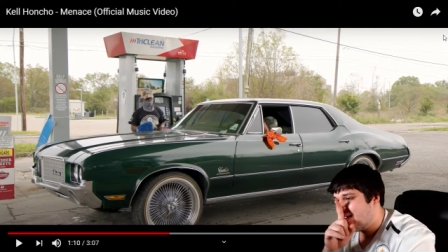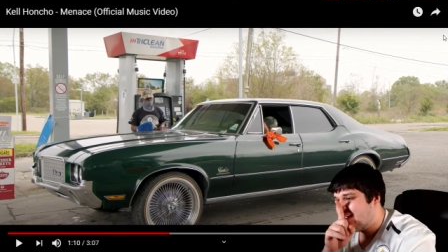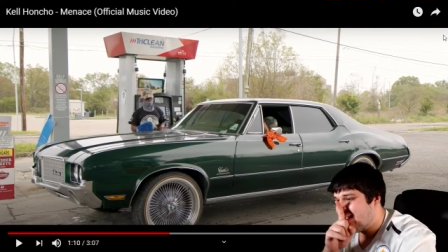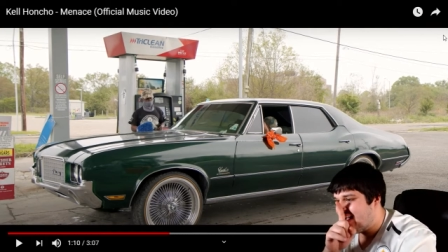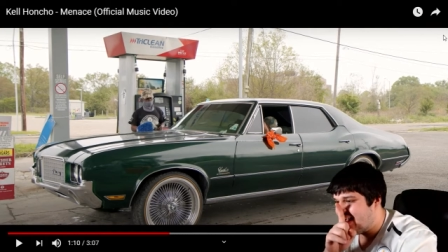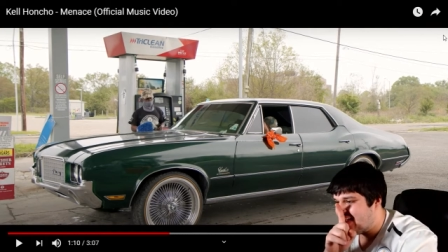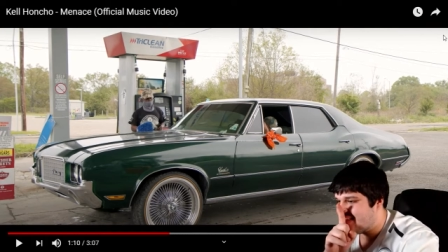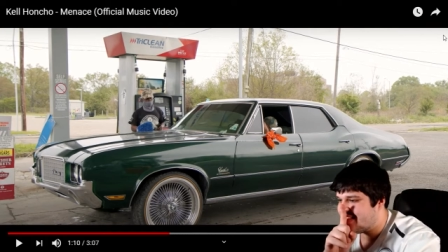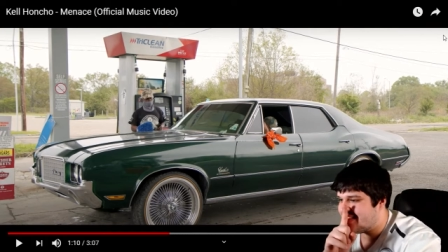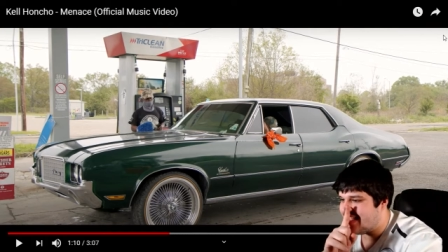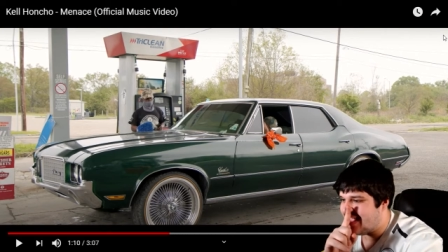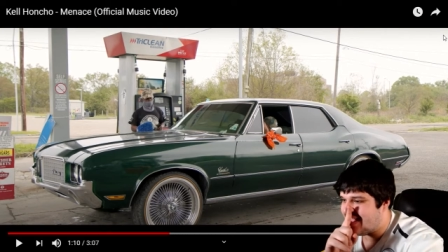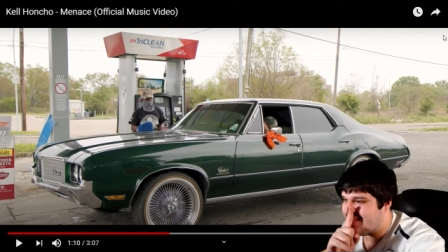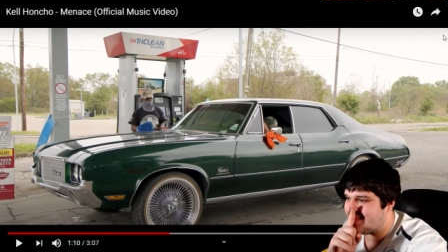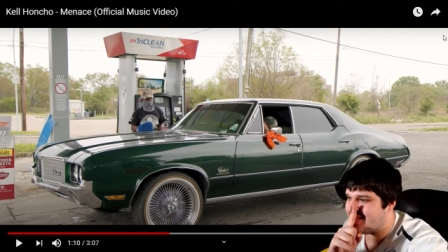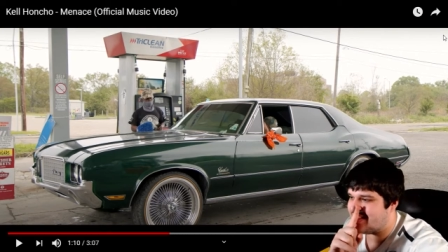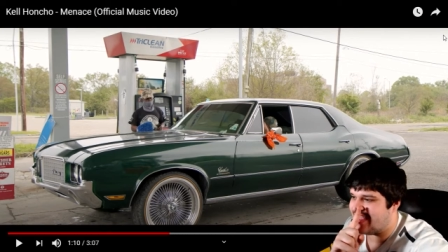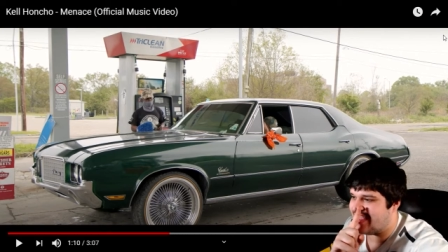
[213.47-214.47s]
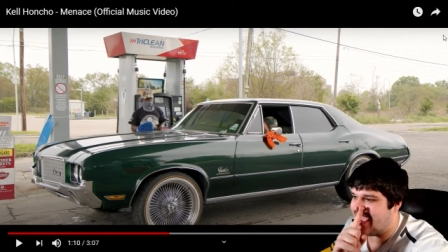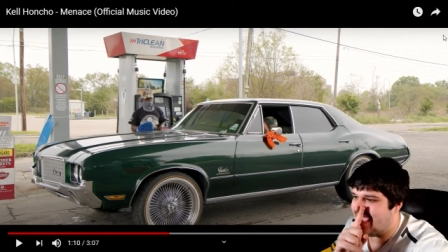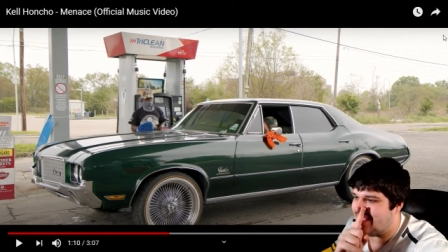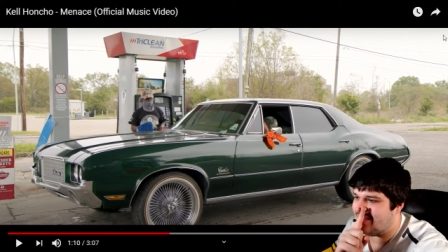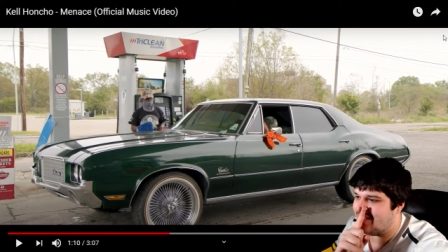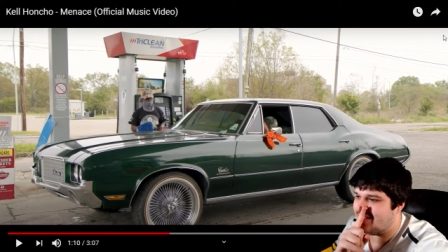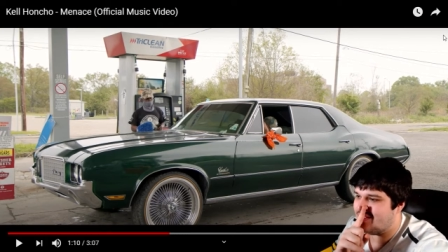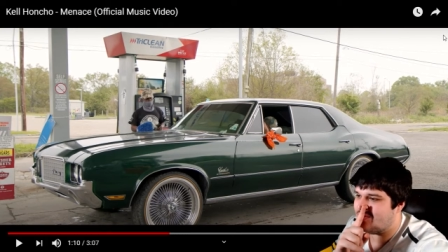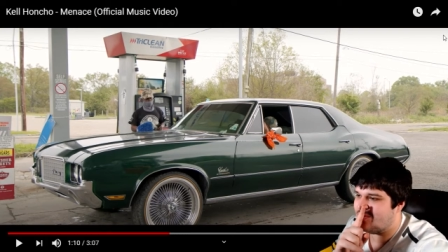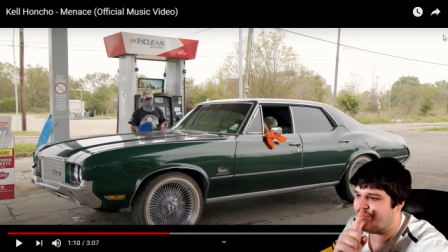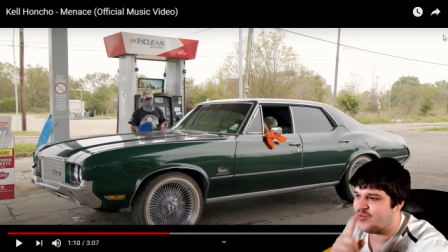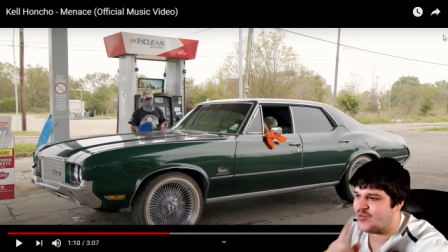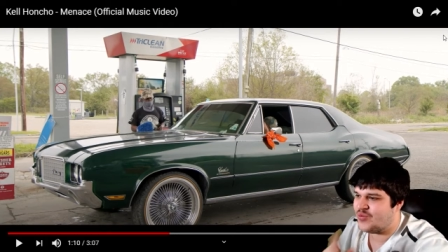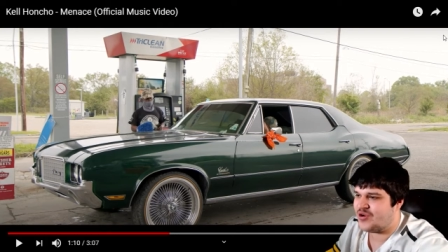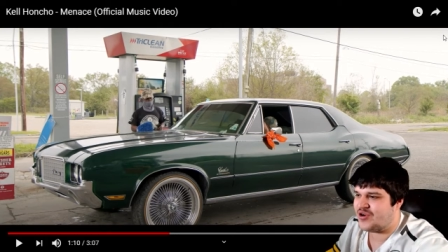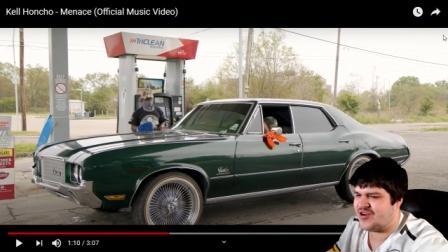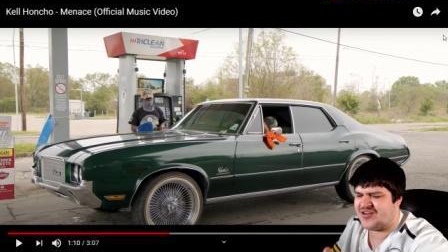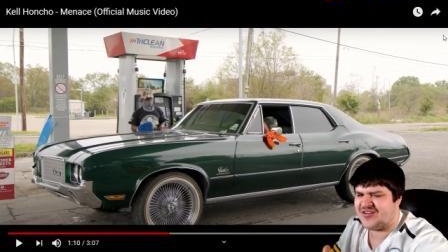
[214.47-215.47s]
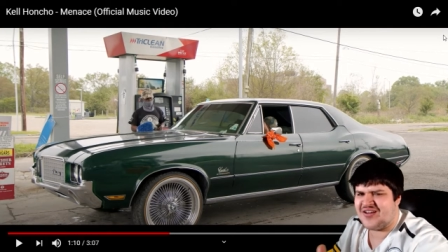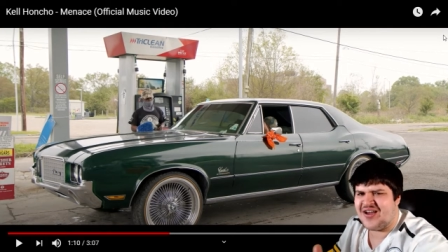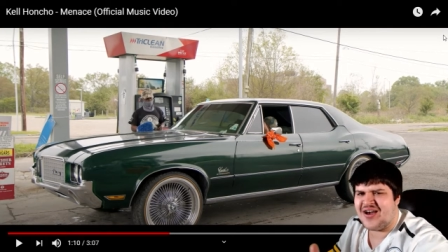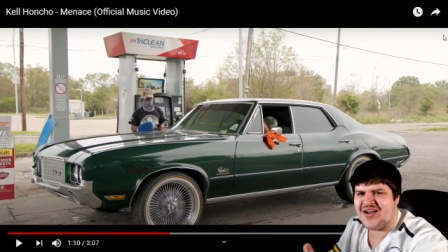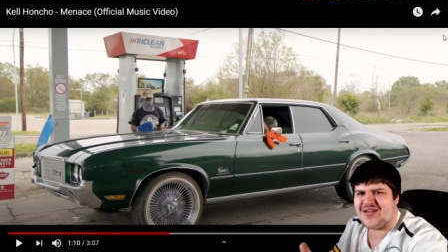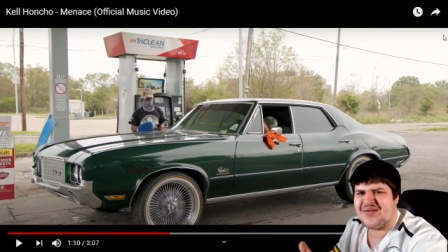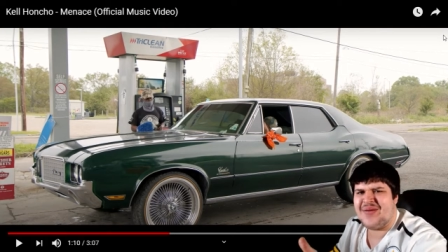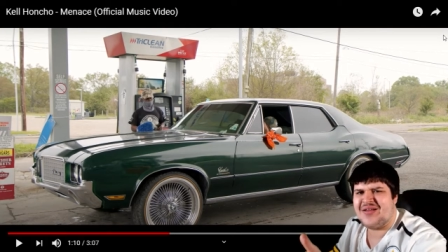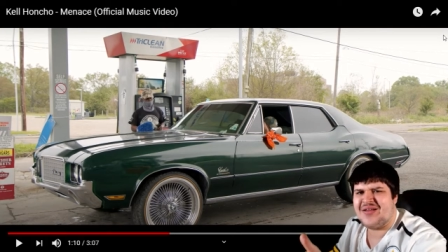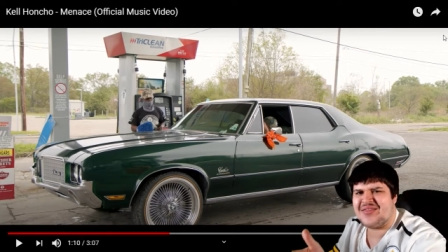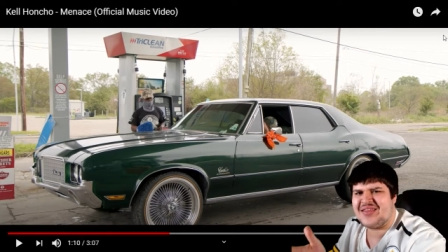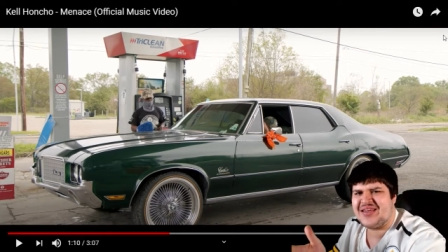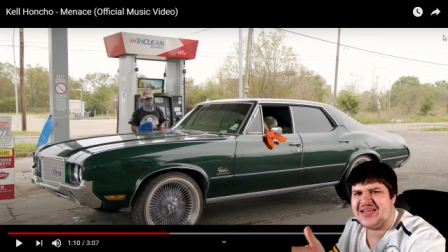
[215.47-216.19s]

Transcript: Gotta stay silent when we're talking about the